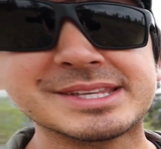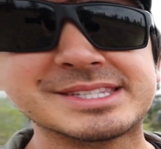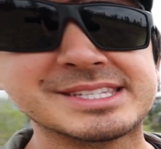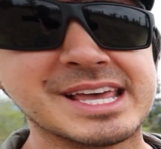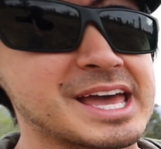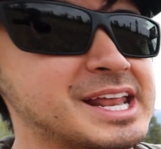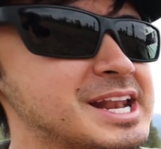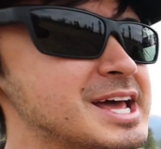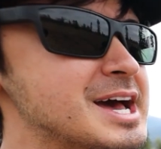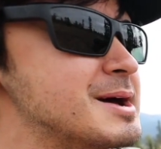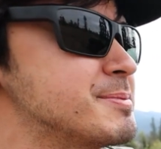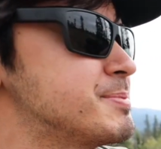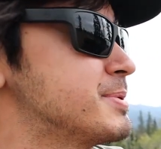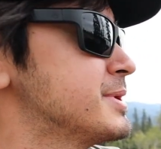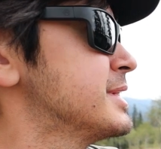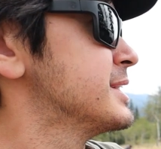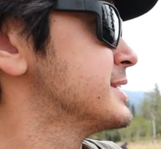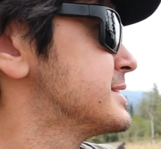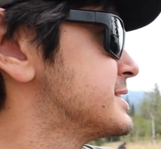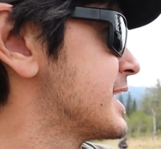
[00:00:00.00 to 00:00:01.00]
my tent up.
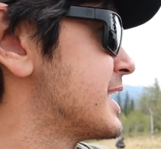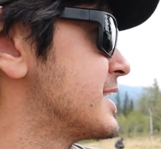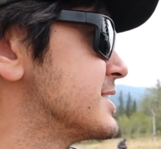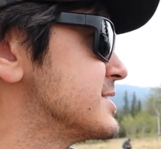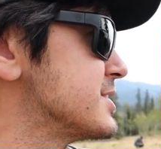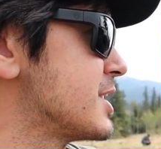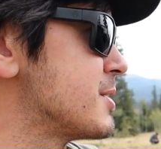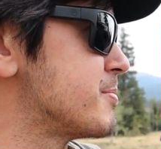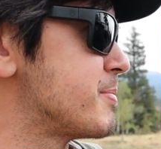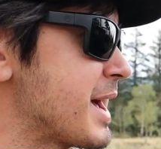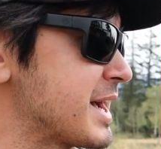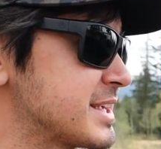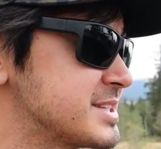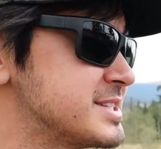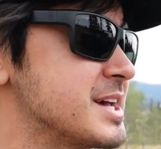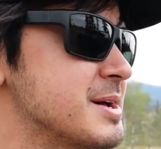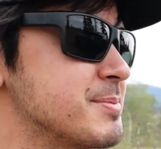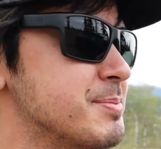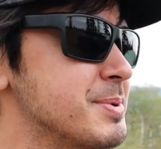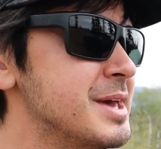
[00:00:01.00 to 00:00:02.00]
Talon's all
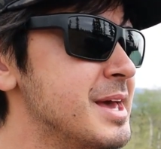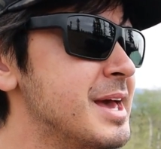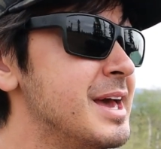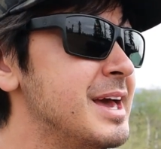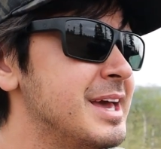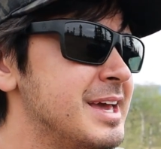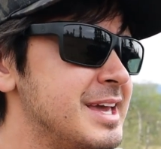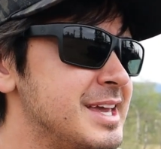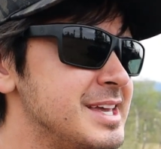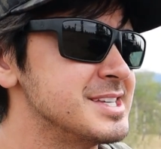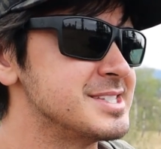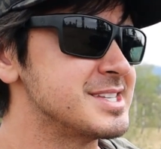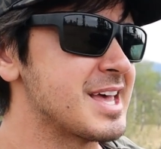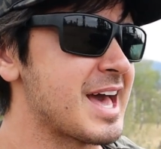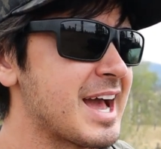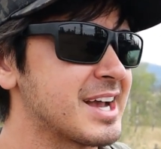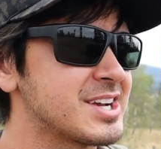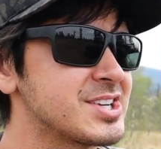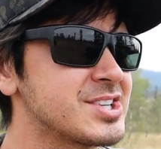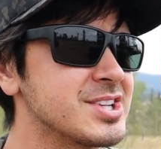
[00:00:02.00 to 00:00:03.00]
packed up. He's
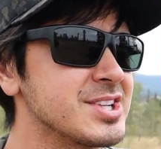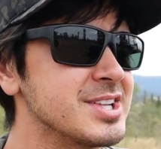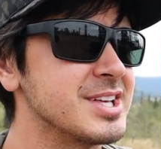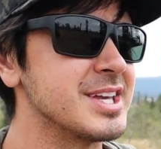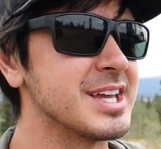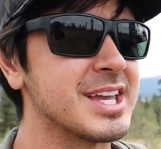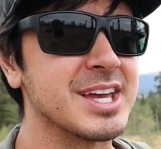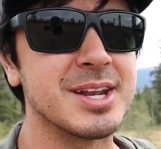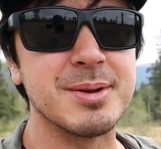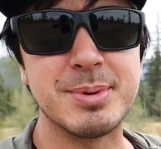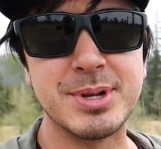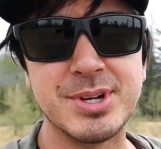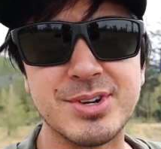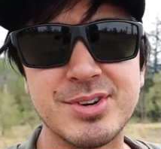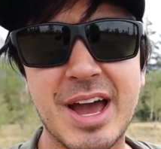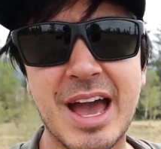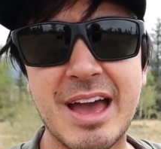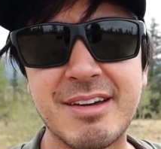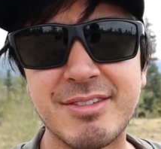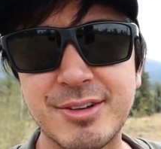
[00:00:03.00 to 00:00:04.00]
actually gonna be
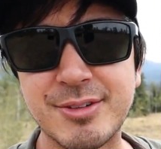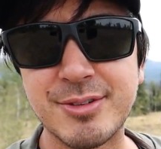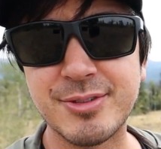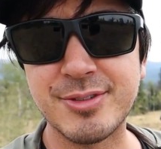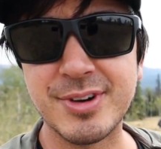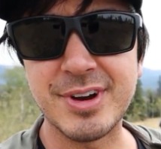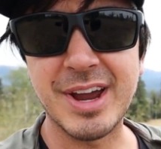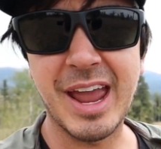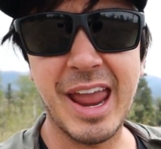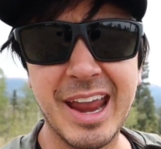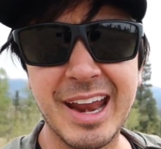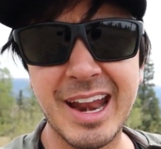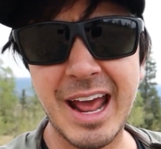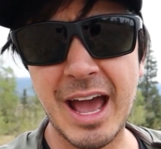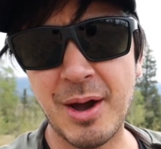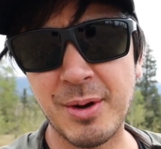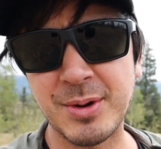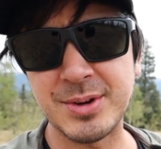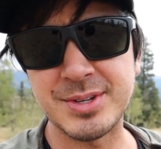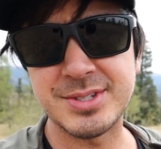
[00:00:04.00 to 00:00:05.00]
driving for 8
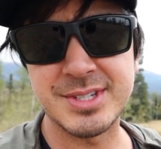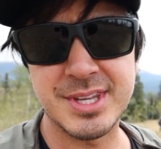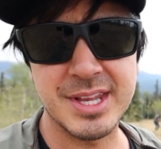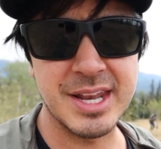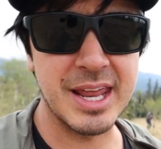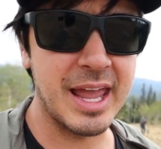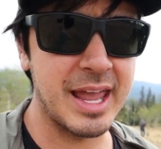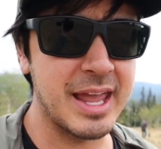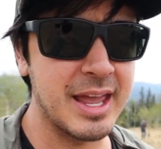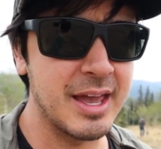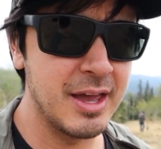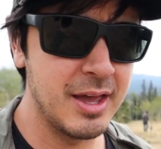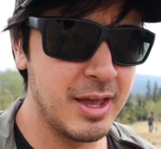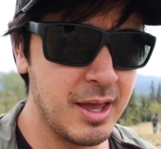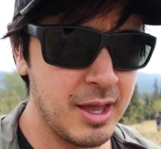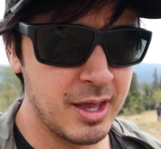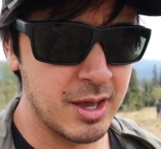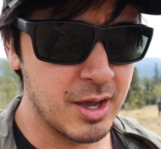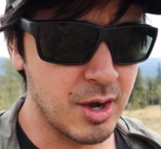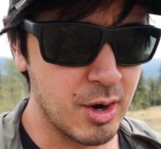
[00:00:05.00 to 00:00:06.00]
hours today
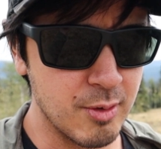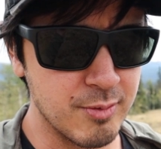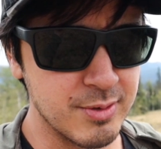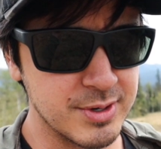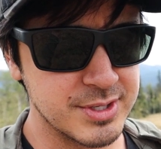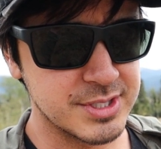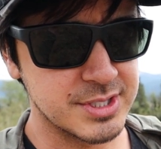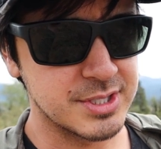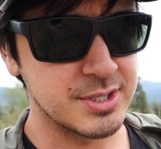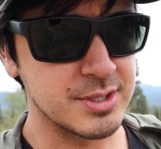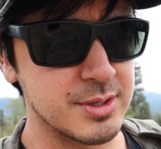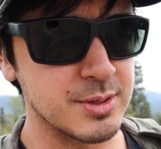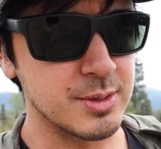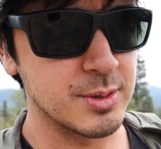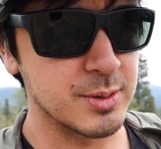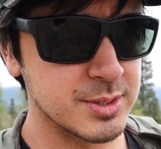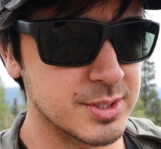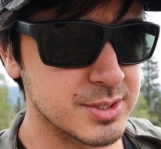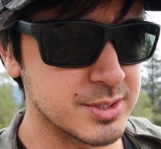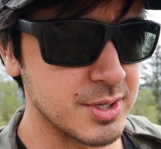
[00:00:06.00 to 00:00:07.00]
over
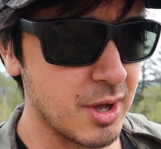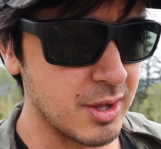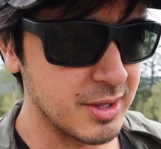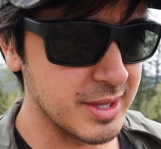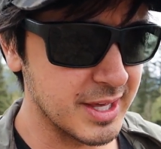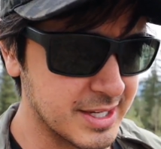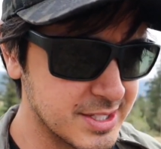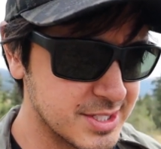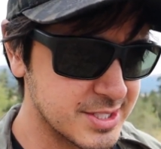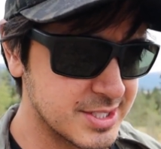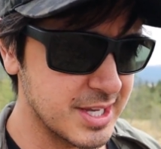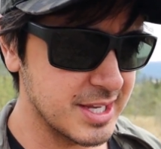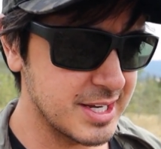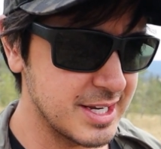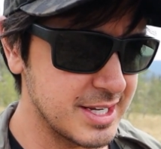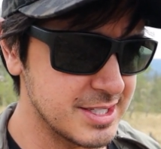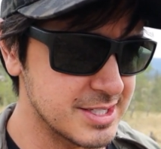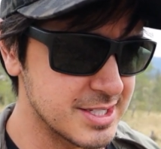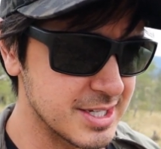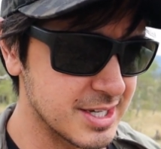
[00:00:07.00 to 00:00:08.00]
to Salt Lake
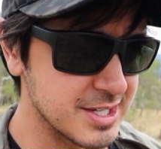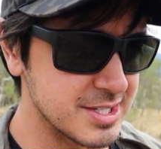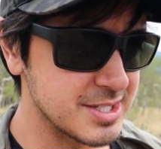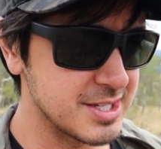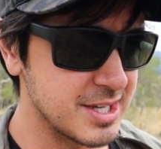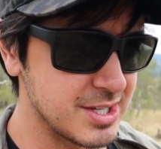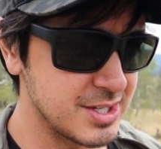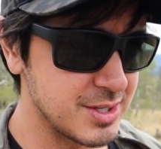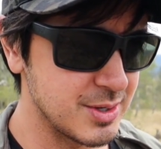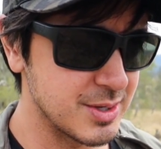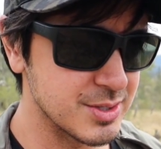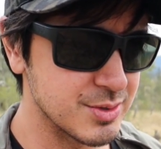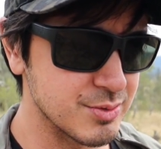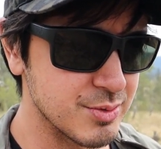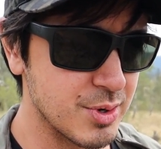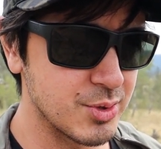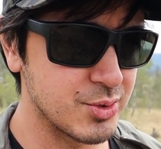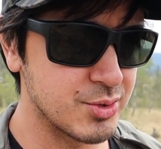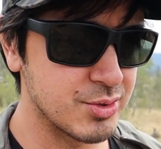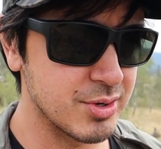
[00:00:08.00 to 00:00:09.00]
City to continue his
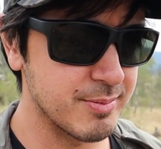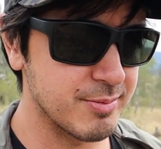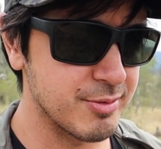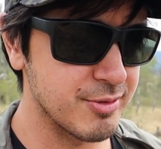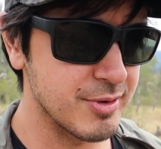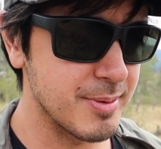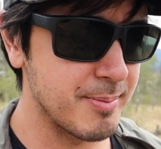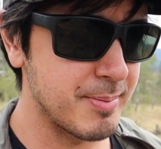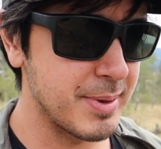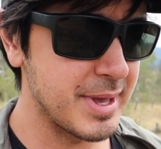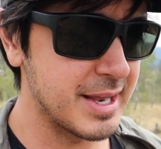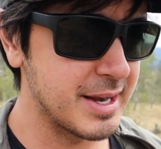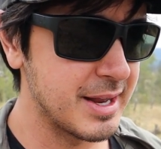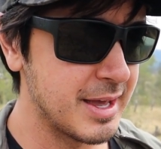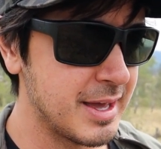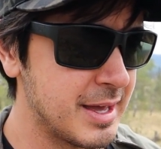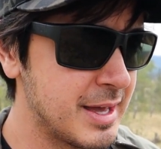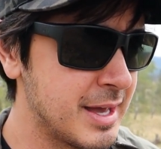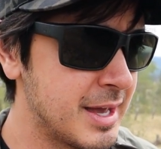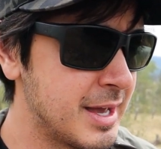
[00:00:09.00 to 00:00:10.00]
road trip for a bit.
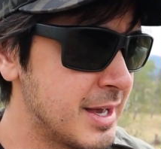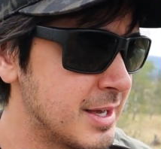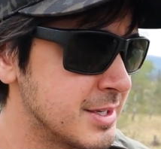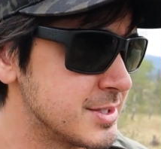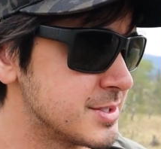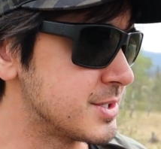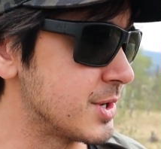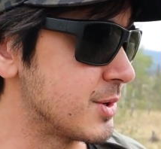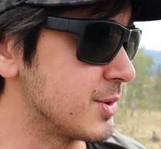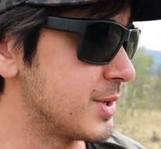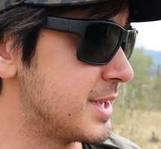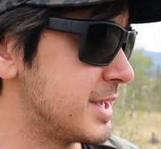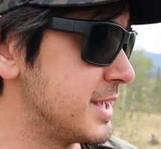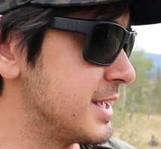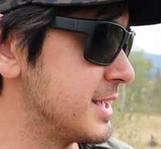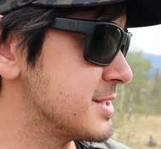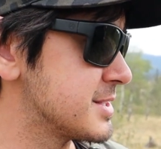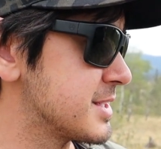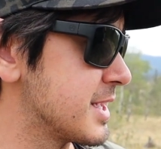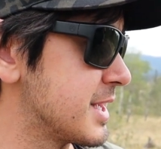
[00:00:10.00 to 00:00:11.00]
So
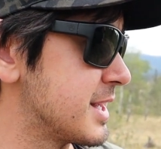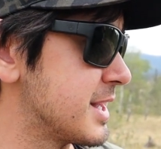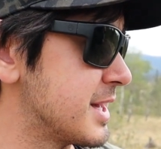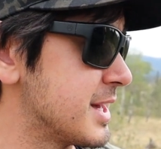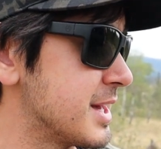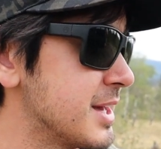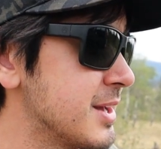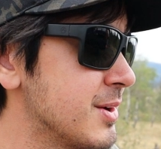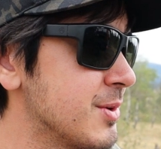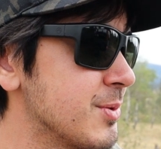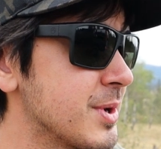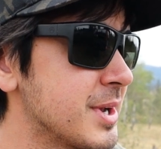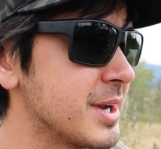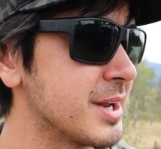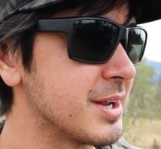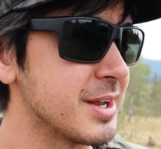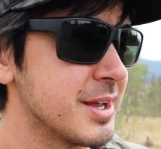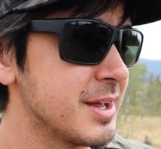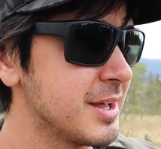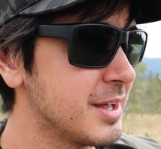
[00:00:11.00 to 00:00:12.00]
we're
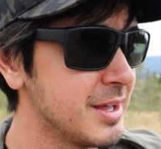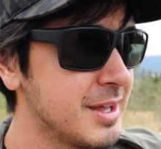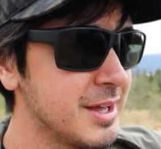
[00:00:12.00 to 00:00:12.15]
gonna